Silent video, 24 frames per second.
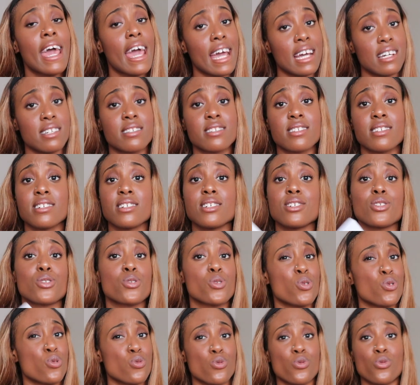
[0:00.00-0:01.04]
Aces.
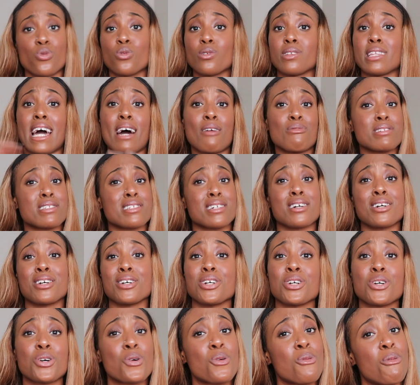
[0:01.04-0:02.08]
Ooh, that was a
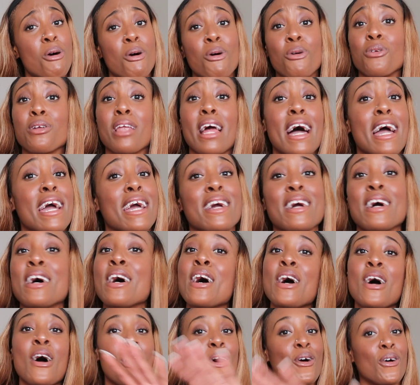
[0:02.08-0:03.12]
good quote. Like,
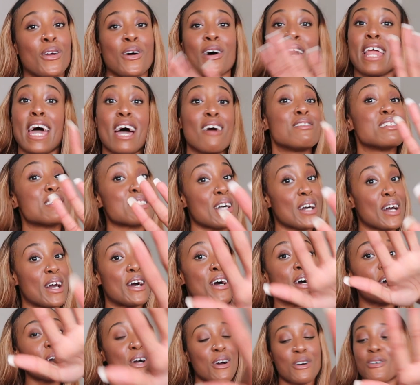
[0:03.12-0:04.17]
hold on, that was a
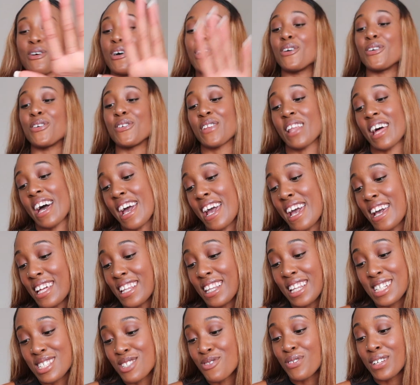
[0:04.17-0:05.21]
good quote. Like,
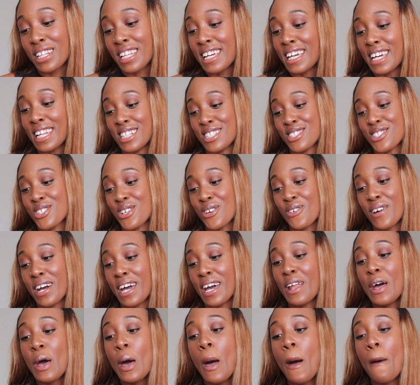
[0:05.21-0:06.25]
let's really get into
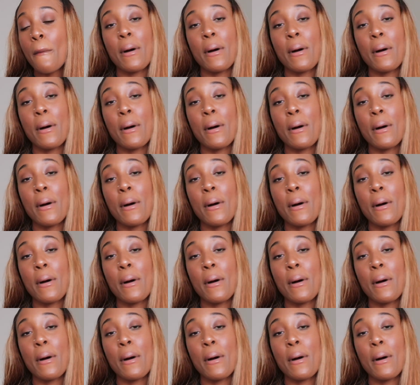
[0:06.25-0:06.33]
it.